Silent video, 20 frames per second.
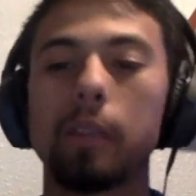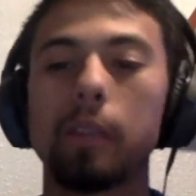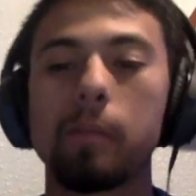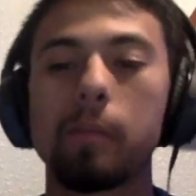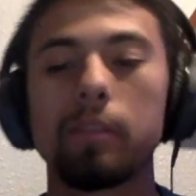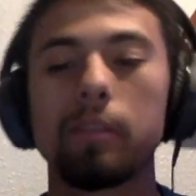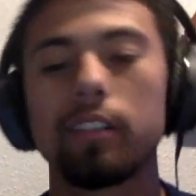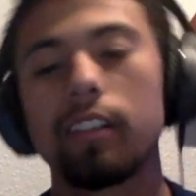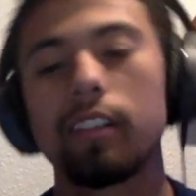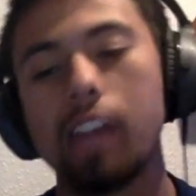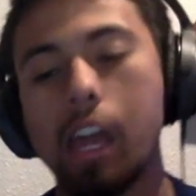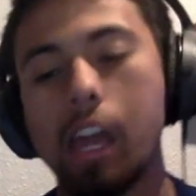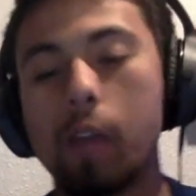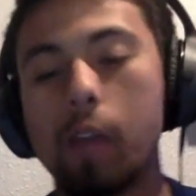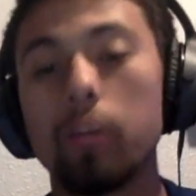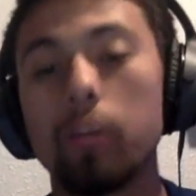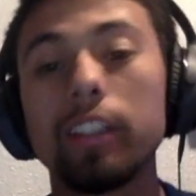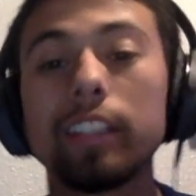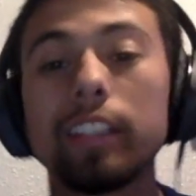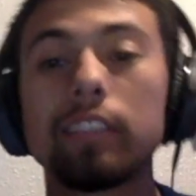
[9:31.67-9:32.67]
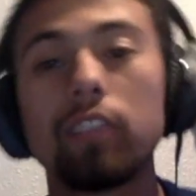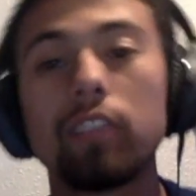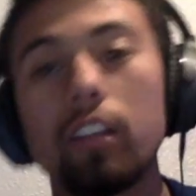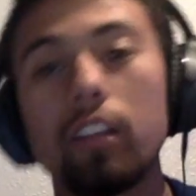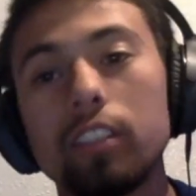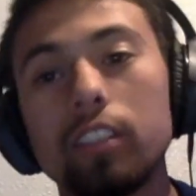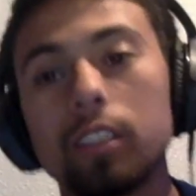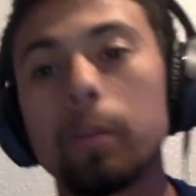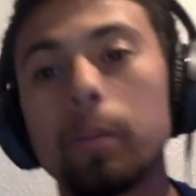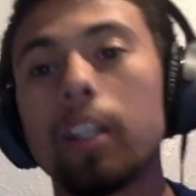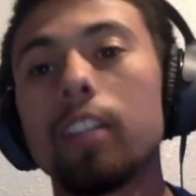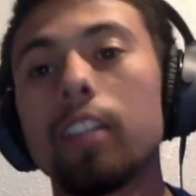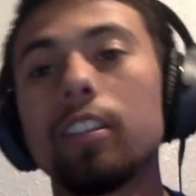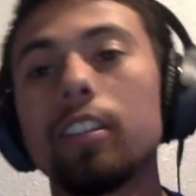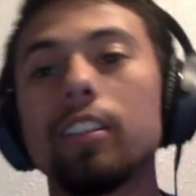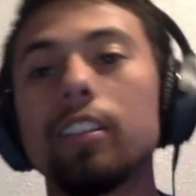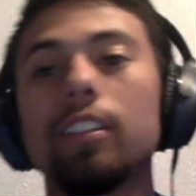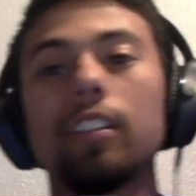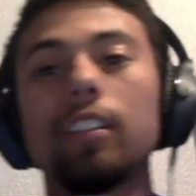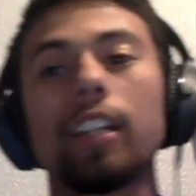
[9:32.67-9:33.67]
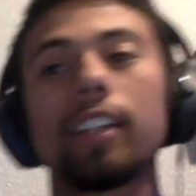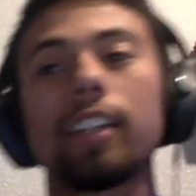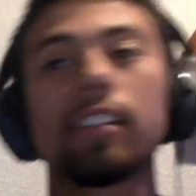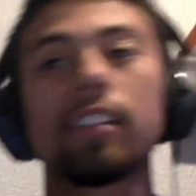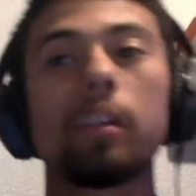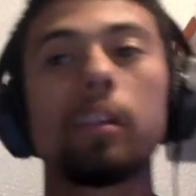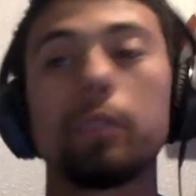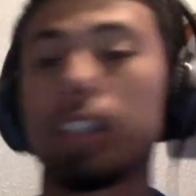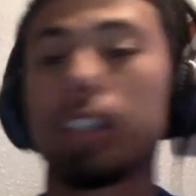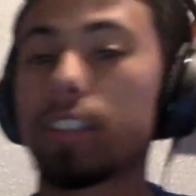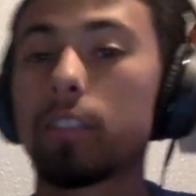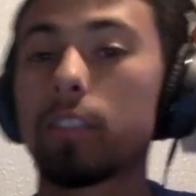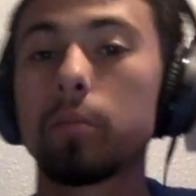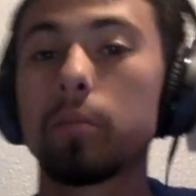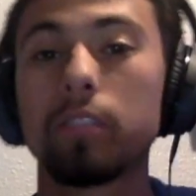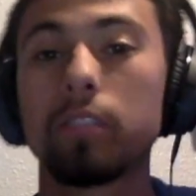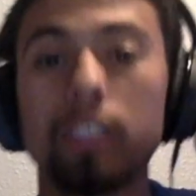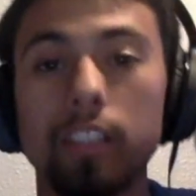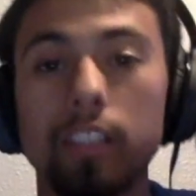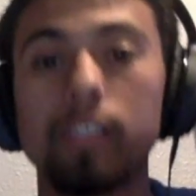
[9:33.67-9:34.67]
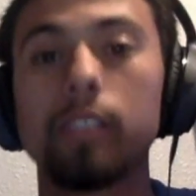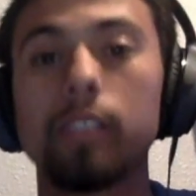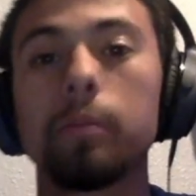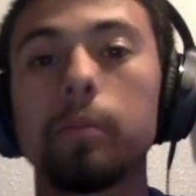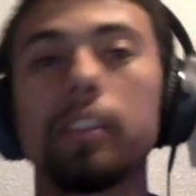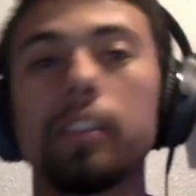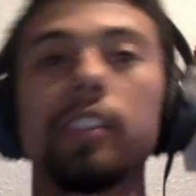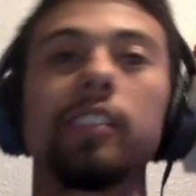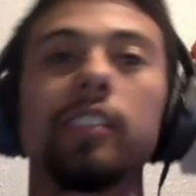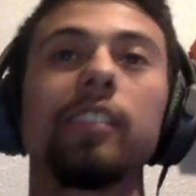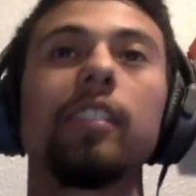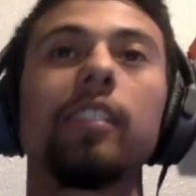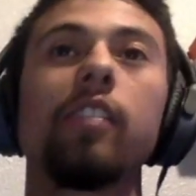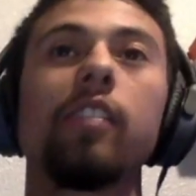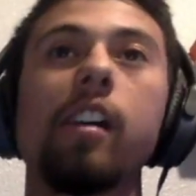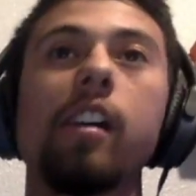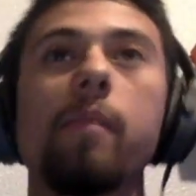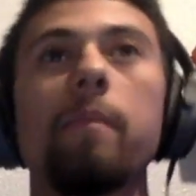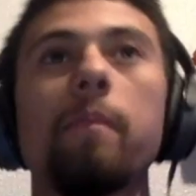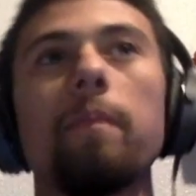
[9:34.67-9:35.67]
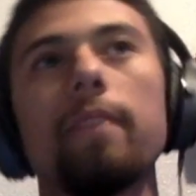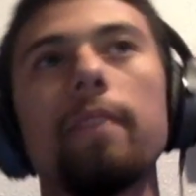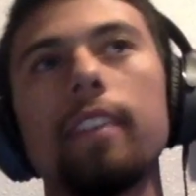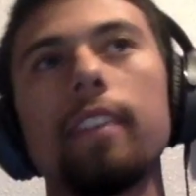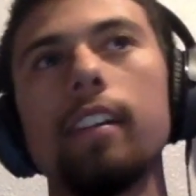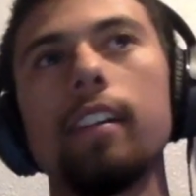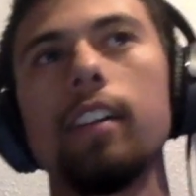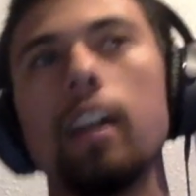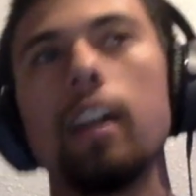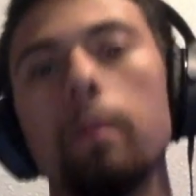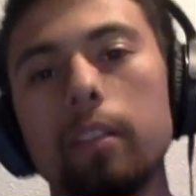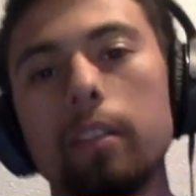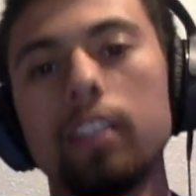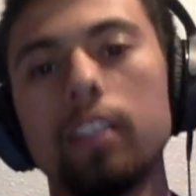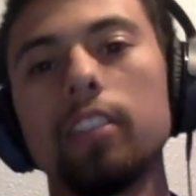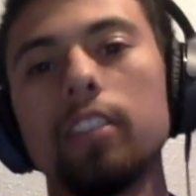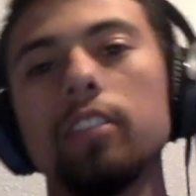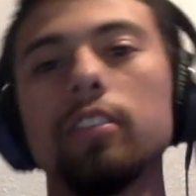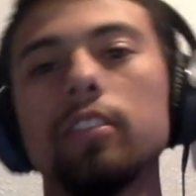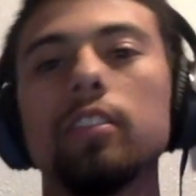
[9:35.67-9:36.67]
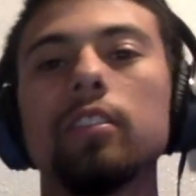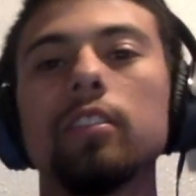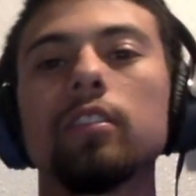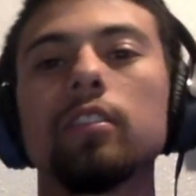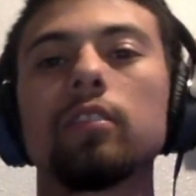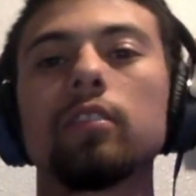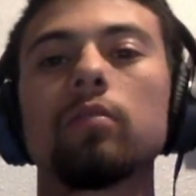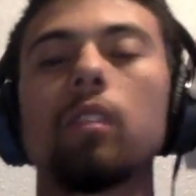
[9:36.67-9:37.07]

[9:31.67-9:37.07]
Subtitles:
I want to get to 500 by the end of the year, like I said, but that's gonna be really hard because, you know, I'm barely new to this.